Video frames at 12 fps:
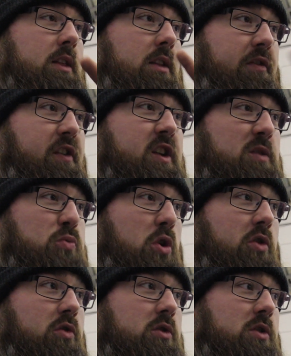the finished
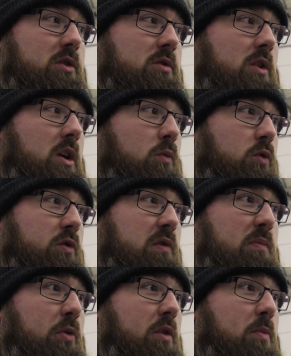product once
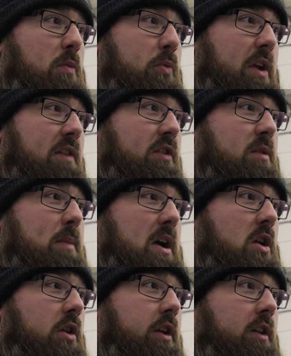we've put the bumper and everything
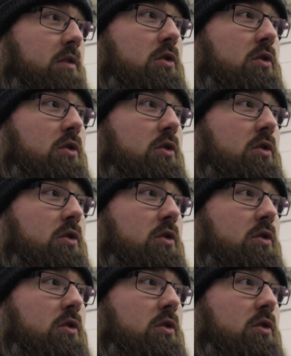back on and it's